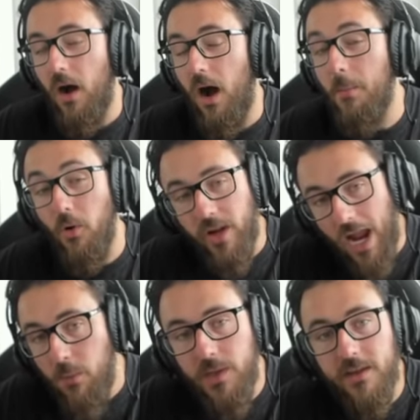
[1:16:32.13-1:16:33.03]
I'm
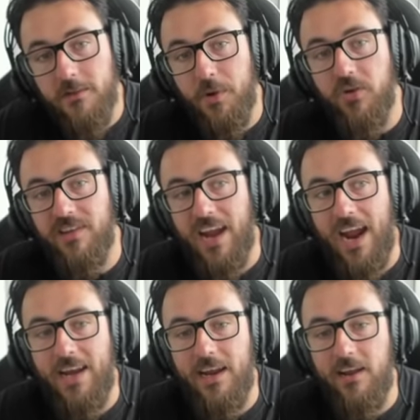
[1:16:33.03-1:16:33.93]
okay with this because
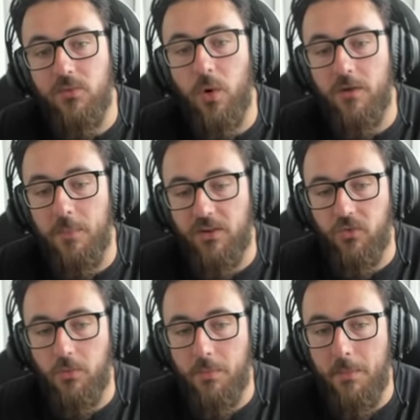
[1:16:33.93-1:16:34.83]
Kayn is one of my
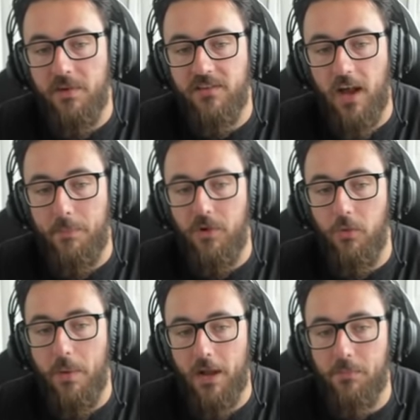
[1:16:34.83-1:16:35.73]
strong members. I
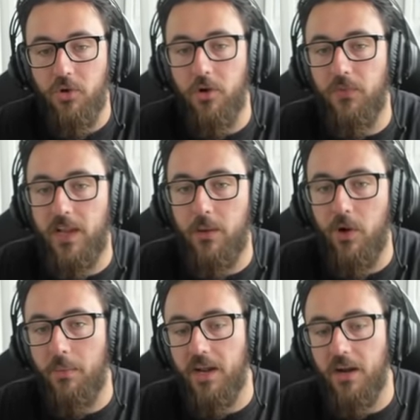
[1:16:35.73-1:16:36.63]
peel back beautifully and we're
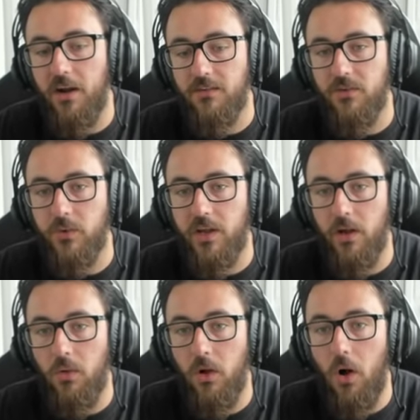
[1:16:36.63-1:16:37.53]
able to get a nice little
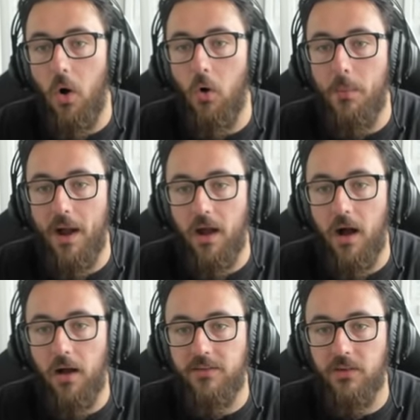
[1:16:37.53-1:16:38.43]
kill, hold my
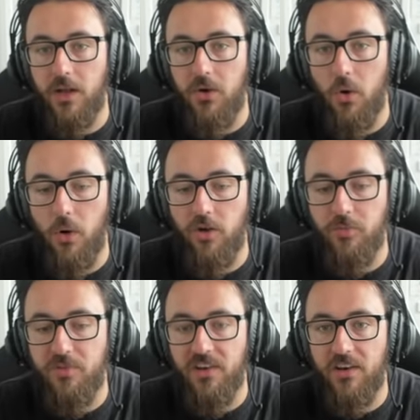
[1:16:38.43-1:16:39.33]
R until I know
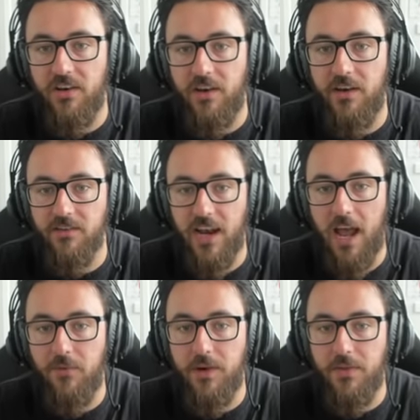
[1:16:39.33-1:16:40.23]
100% he doesn't
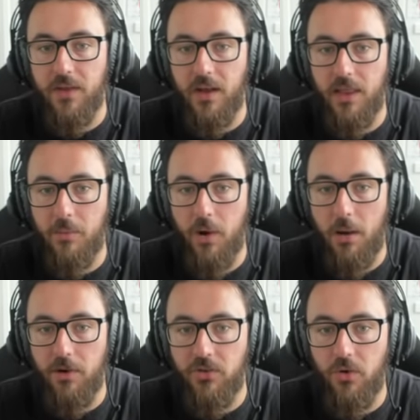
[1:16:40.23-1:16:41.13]
have anything, and then we're
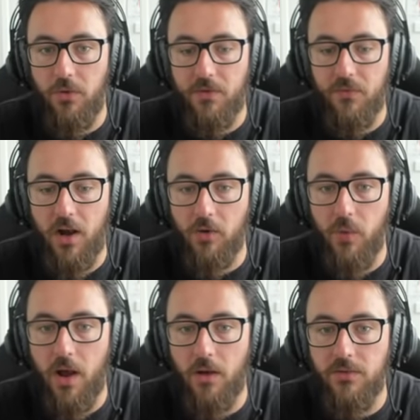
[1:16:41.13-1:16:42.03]
able to turn this fight
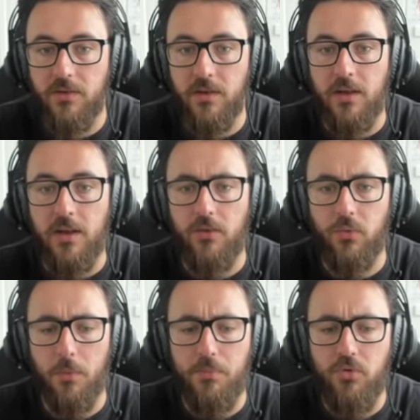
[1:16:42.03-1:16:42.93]
around
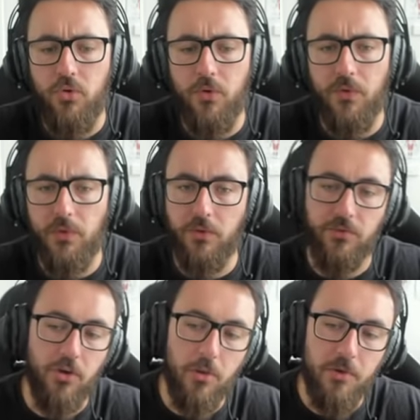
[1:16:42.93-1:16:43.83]
into a beautiful little
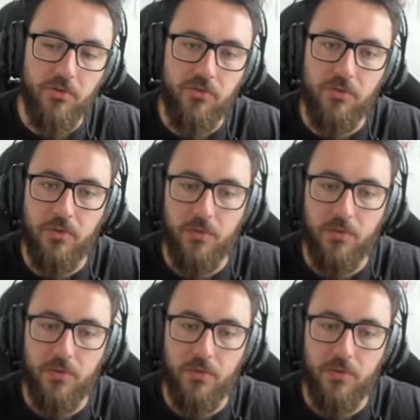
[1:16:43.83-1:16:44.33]
skirmish.